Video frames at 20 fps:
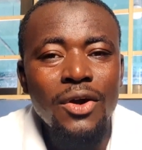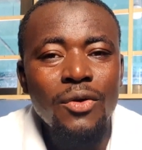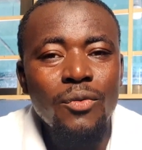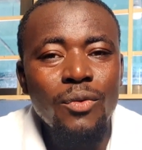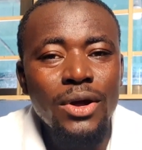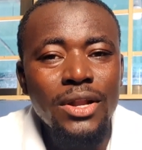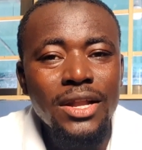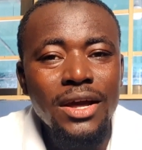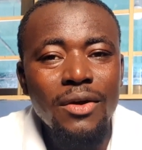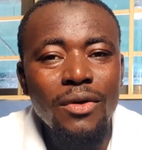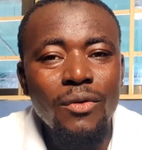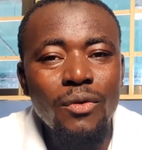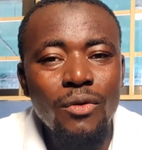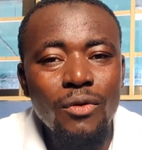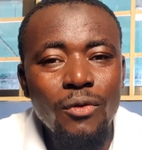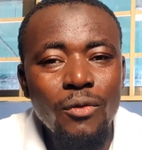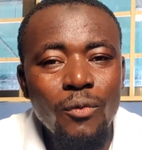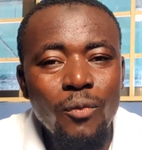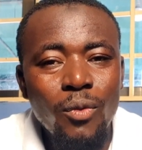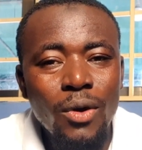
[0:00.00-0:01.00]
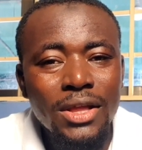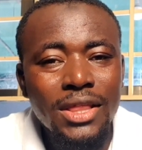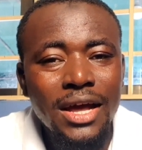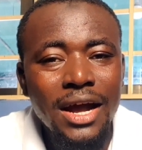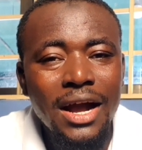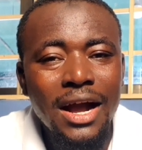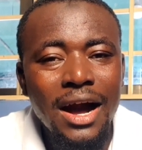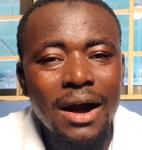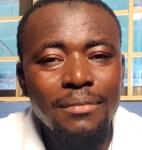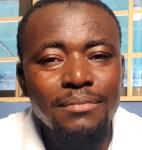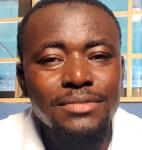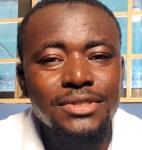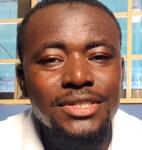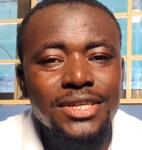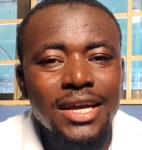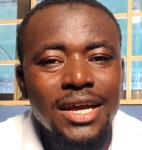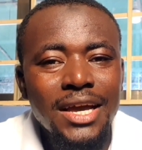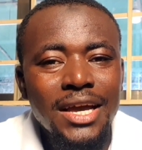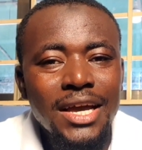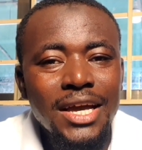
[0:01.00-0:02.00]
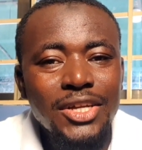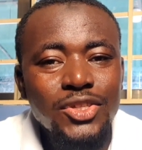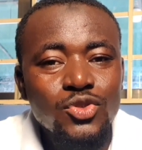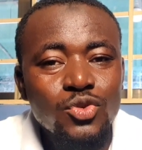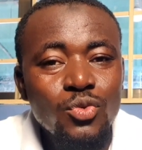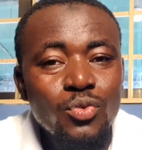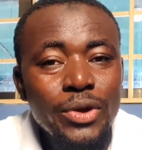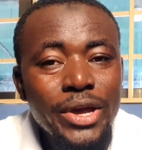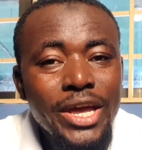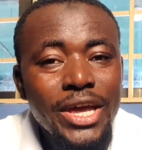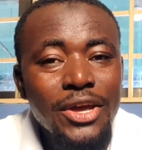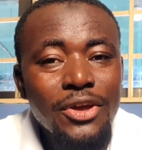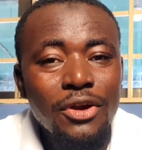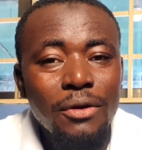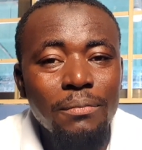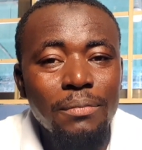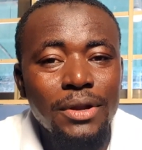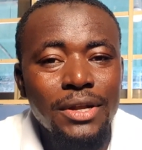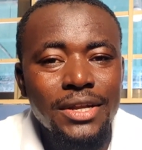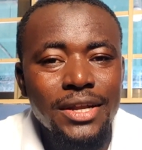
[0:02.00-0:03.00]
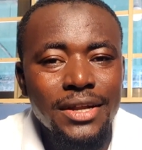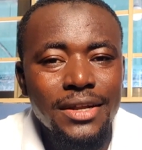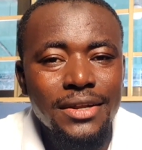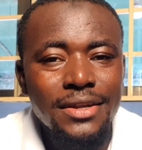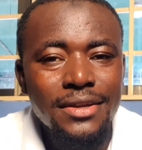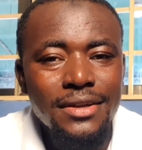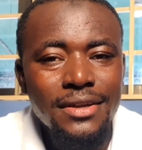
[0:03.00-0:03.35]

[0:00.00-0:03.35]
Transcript: when the water comes, it will weaken your building.